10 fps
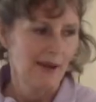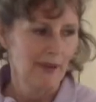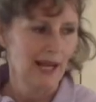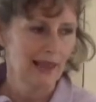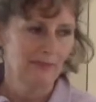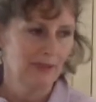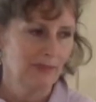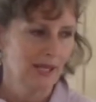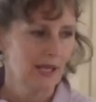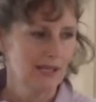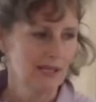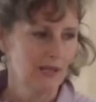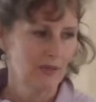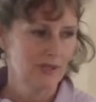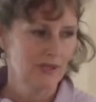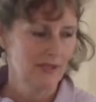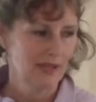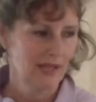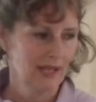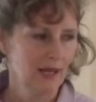But I loved it because it
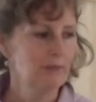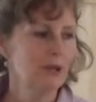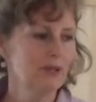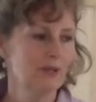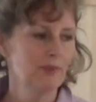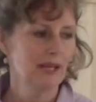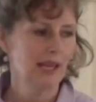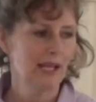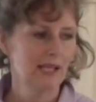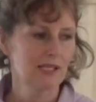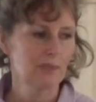appeared to me like a